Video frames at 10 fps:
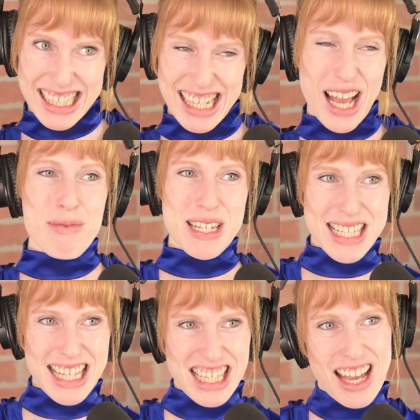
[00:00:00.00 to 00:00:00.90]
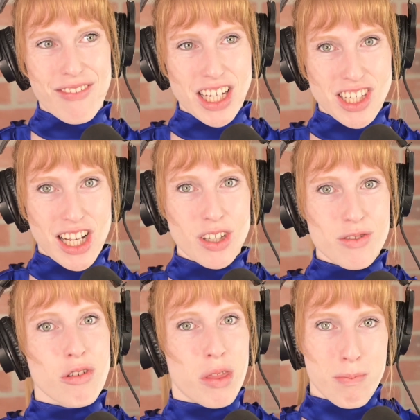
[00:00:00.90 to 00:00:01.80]
I've been seeing FHA loans
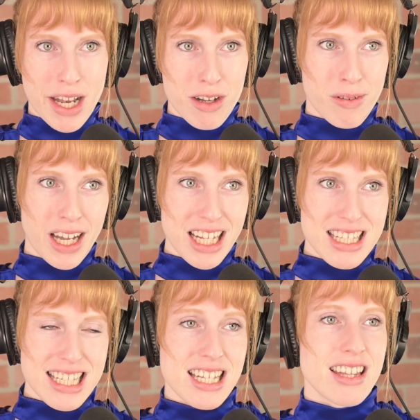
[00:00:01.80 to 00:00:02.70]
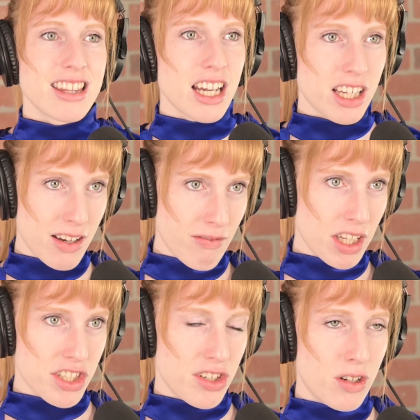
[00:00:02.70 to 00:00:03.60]
with better rates than
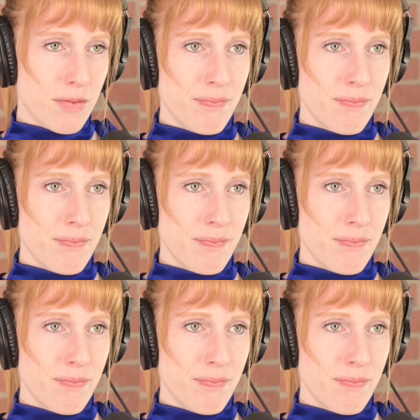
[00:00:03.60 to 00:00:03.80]
conventional.